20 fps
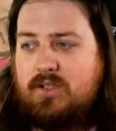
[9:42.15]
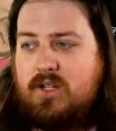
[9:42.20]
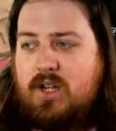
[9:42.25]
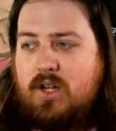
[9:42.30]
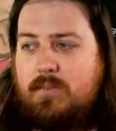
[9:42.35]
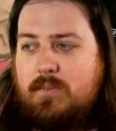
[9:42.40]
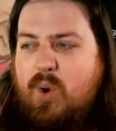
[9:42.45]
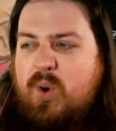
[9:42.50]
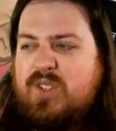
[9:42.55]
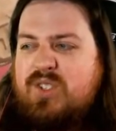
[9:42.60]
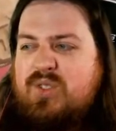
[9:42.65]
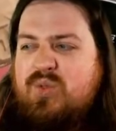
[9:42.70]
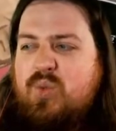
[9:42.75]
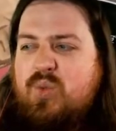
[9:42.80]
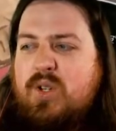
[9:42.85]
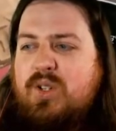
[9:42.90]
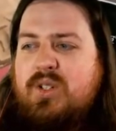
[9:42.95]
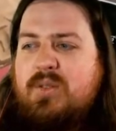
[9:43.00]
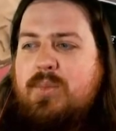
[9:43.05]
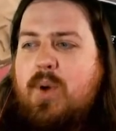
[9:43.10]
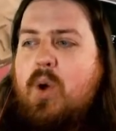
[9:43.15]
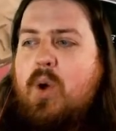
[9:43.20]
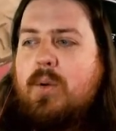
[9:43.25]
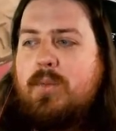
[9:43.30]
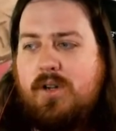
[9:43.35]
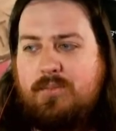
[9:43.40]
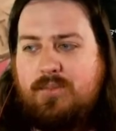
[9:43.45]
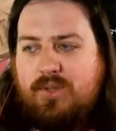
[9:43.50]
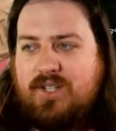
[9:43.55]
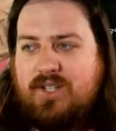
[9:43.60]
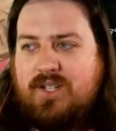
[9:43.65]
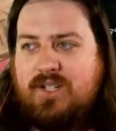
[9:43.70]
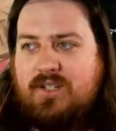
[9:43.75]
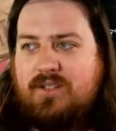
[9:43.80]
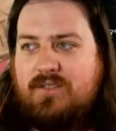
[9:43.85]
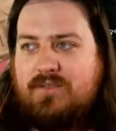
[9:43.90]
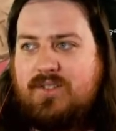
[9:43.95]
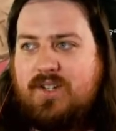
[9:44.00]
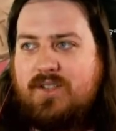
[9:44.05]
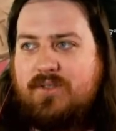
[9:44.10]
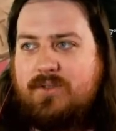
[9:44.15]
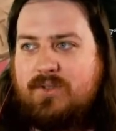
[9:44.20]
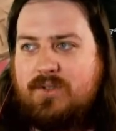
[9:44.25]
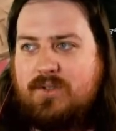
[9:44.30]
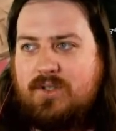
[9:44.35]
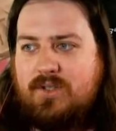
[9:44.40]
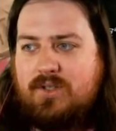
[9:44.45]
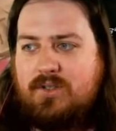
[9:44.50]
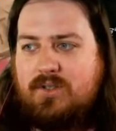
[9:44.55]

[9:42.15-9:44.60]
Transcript: Poison-wielding Pokemon, plenty of others.